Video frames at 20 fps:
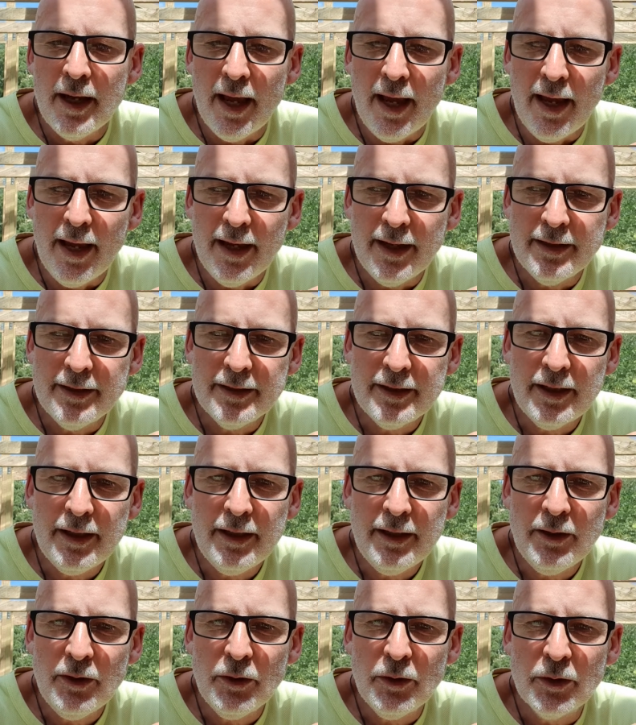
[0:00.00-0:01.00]
And
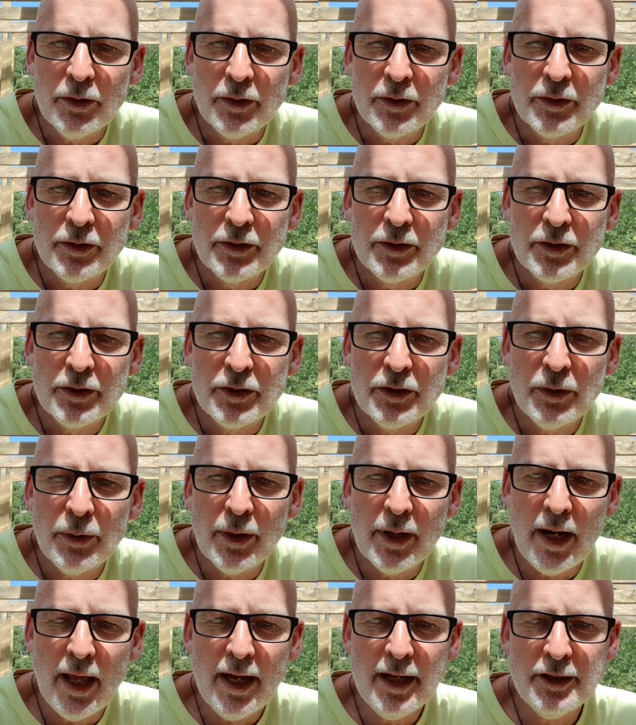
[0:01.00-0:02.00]
to a
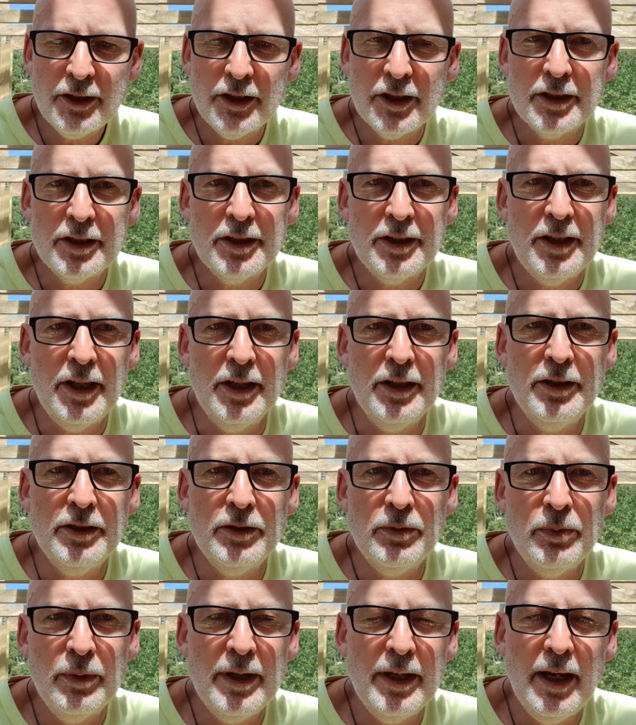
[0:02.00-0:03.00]
large
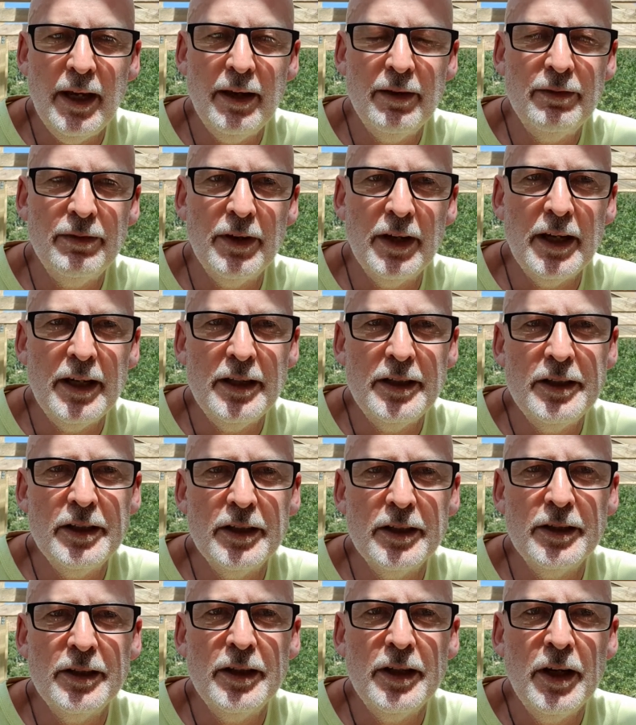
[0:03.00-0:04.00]
extent, we have
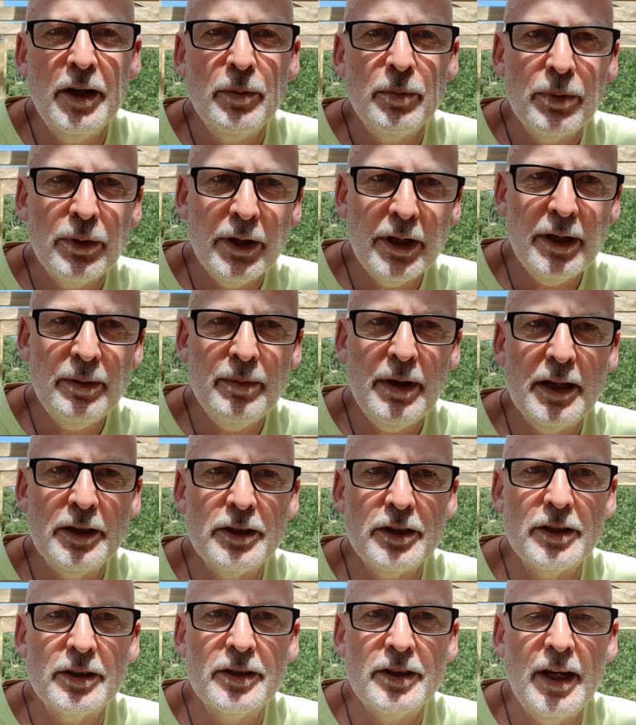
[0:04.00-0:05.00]
eaten pretty
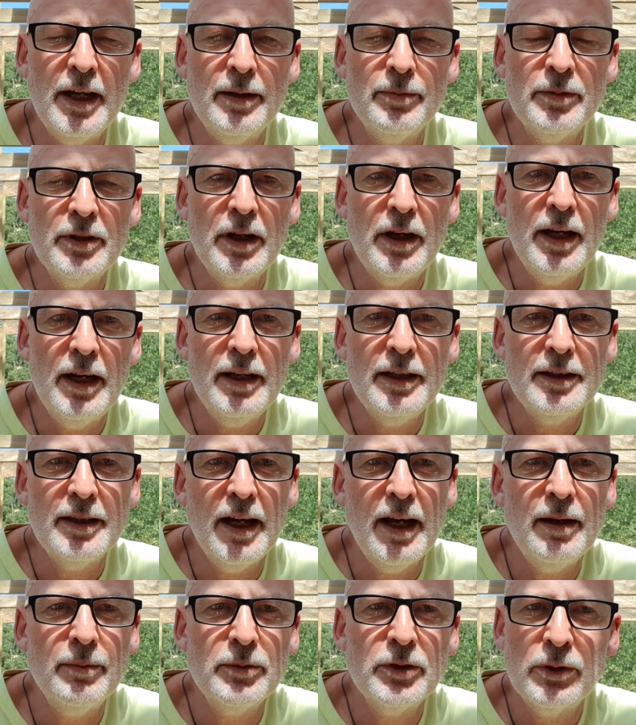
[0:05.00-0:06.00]
much the same diet
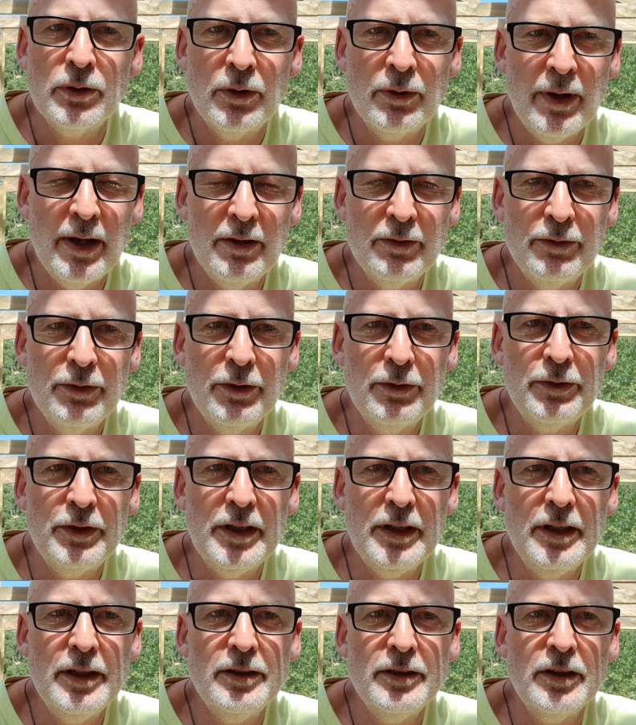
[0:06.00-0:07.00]
up to around 50
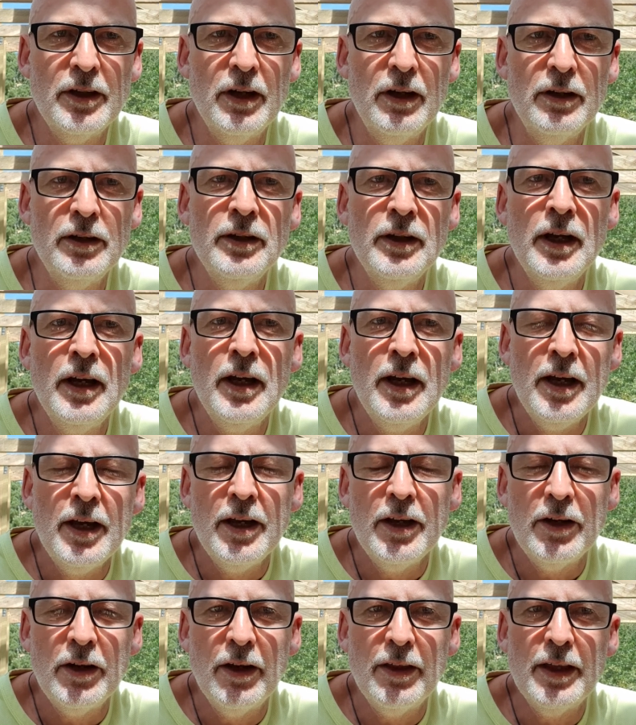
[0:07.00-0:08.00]
years ago.
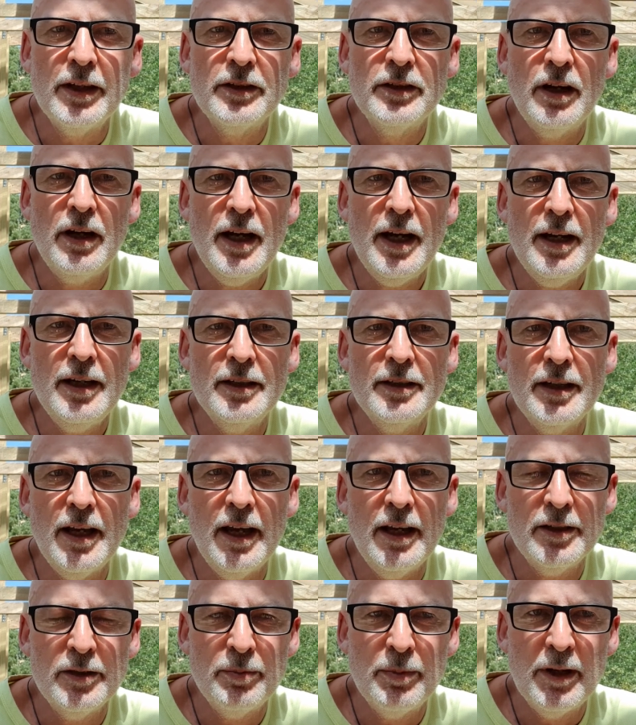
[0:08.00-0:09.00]
That diet
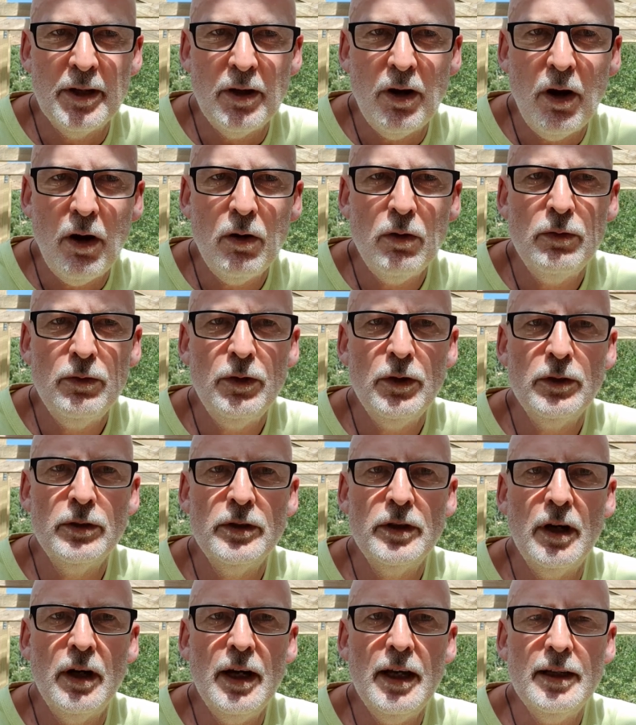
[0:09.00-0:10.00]
has been a whole food
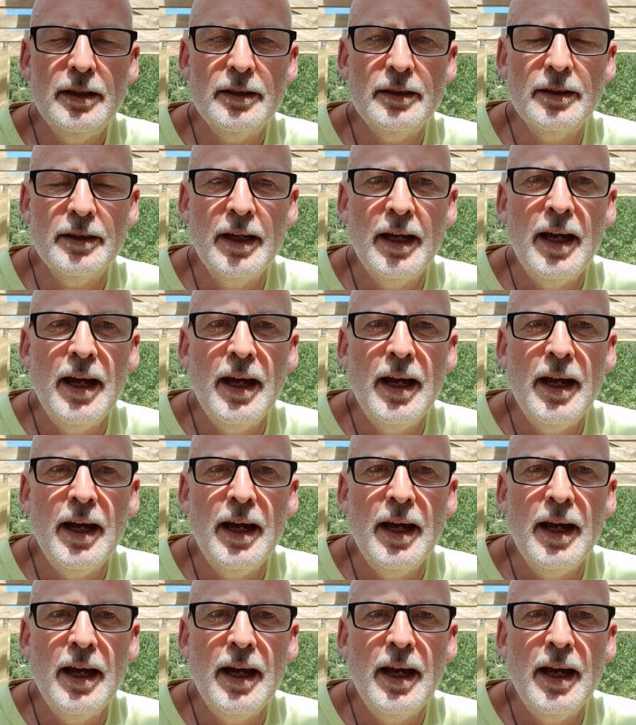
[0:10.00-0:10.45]
diet.